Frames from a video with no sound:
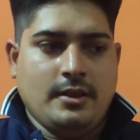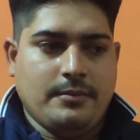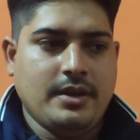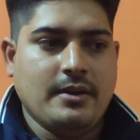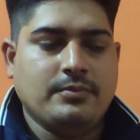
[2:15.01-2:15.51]

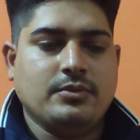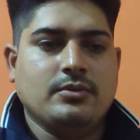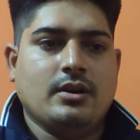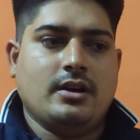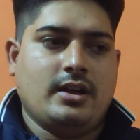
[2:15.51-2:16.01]
we have
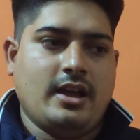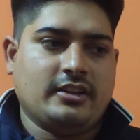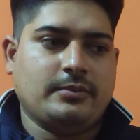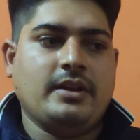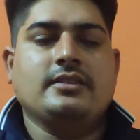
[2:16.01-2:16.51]
to
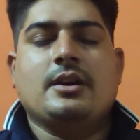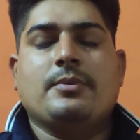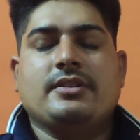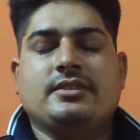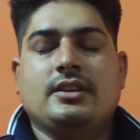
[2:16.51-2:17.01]
explain the
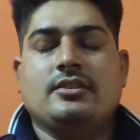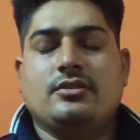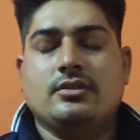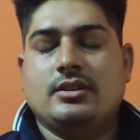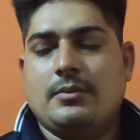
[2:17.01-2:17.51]
patient
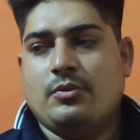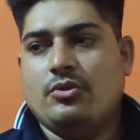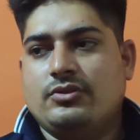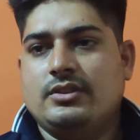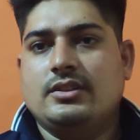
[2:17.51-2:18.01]
the
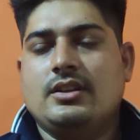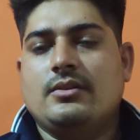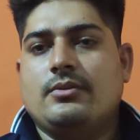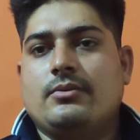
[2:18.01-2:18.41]
procedure,